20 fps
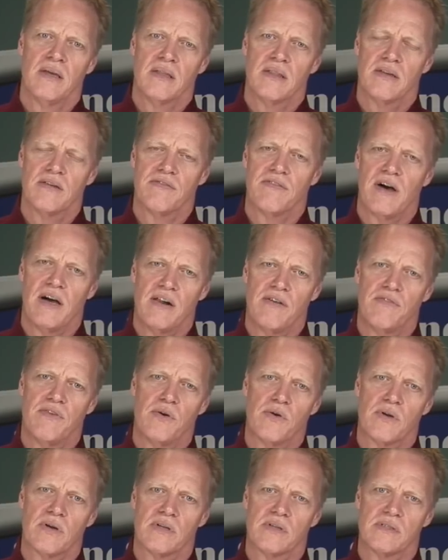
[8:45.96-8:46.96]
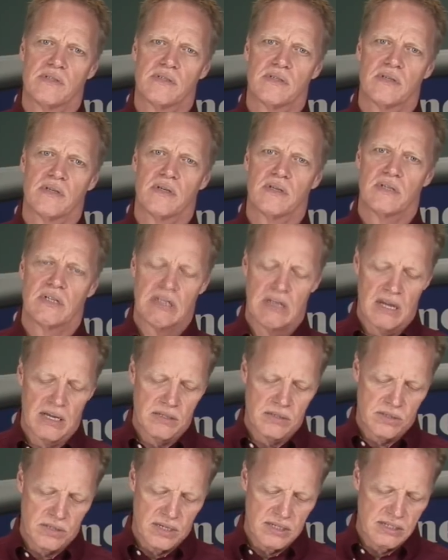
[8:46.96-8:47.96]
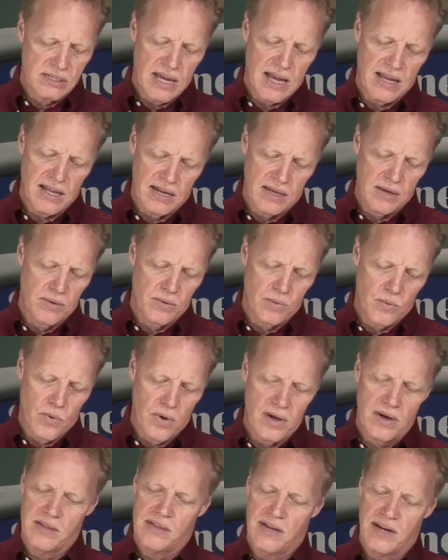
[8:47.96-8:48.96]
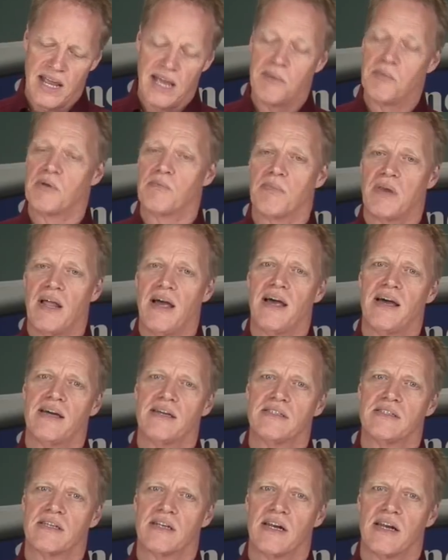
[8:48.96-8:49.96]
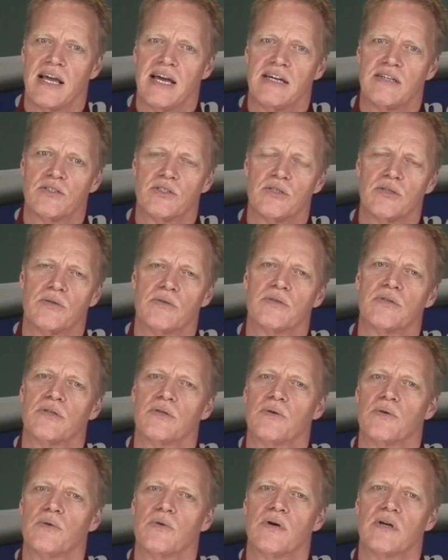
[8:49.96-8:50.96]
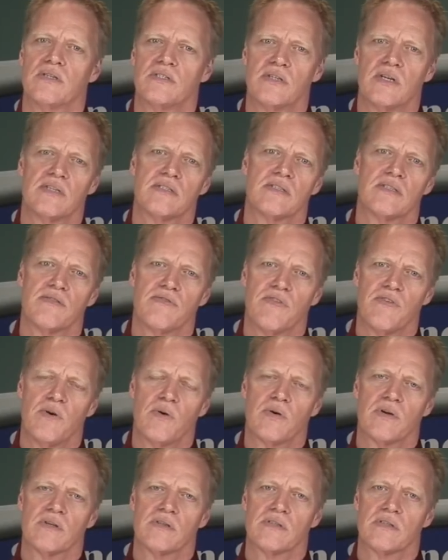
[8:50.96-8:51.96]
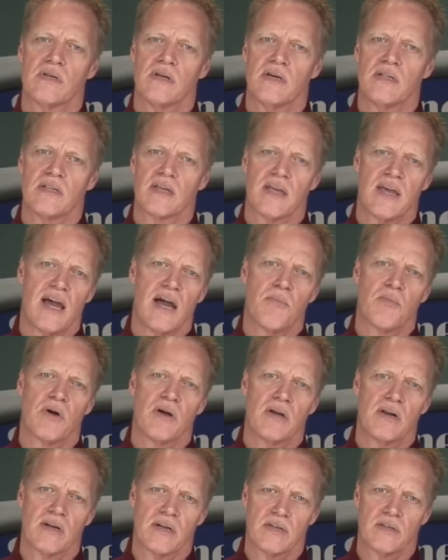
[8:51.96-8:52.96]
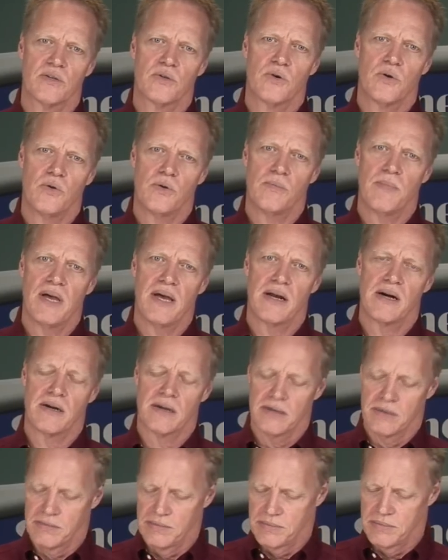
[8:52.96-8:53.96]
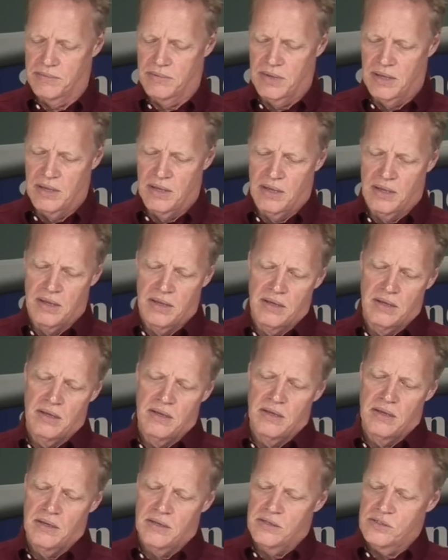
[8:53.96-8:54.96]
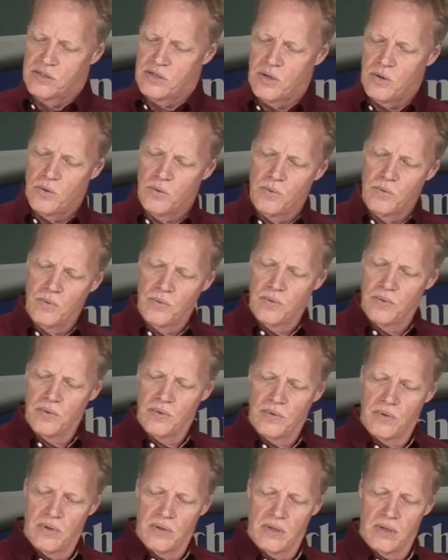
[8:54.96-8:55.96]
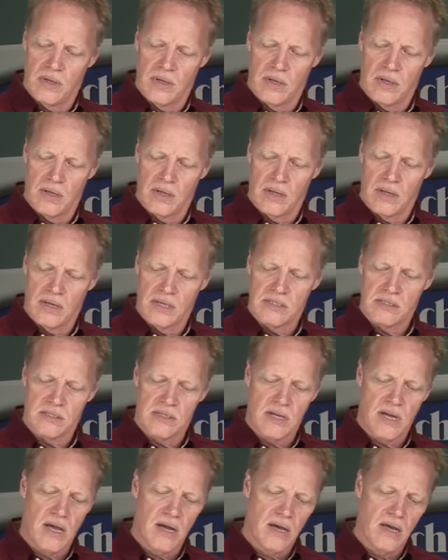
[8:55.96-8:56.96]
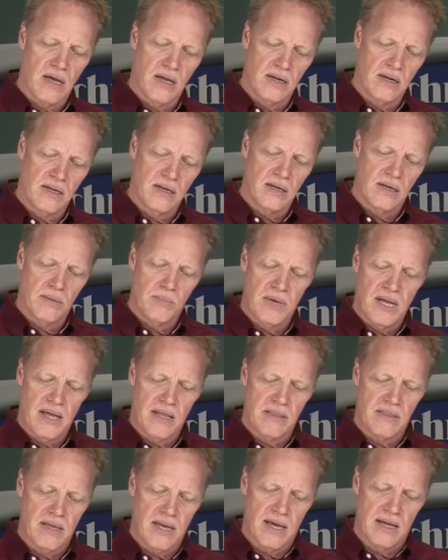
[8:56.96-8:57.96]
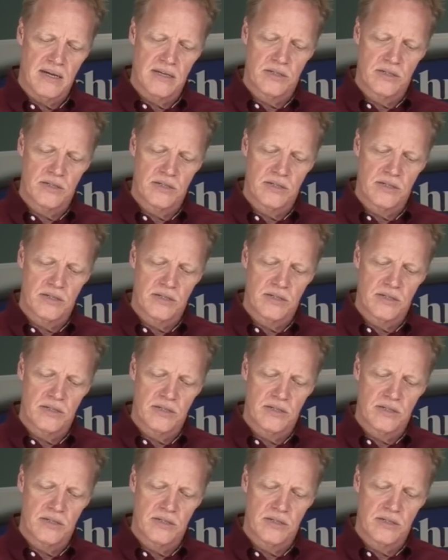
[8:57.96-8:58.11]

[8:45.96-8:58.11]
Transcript: The follow focus does exactly what the name implies. It allows you to adjust the focus on the camera in a controlled manner. So let's talk a little about that.